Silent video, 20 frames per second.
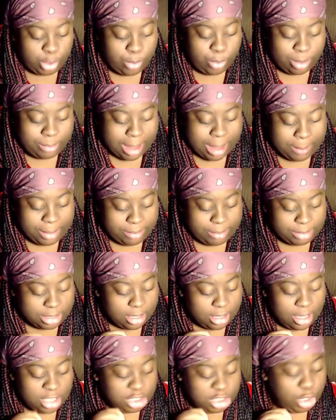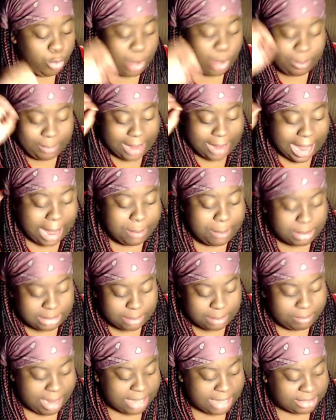be able to
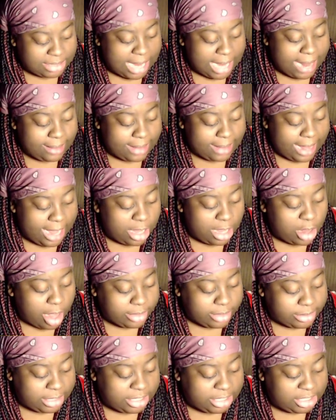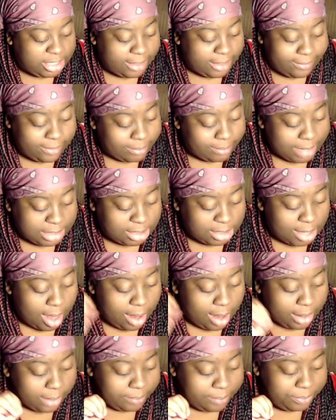maintain the NRG shield for much longer.
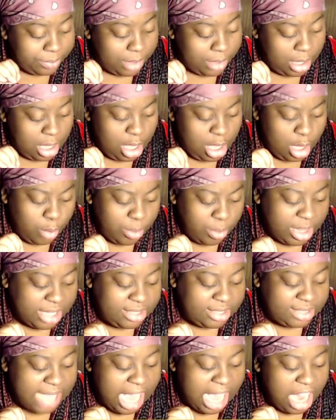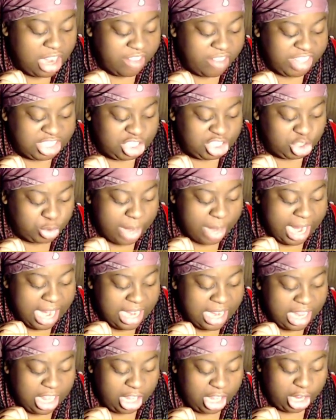With the sound of a straining
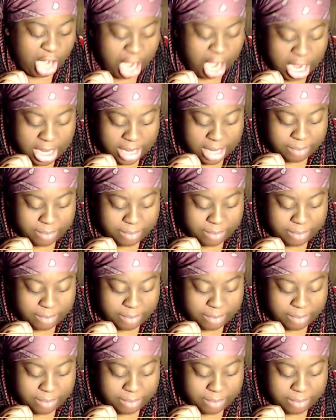girder,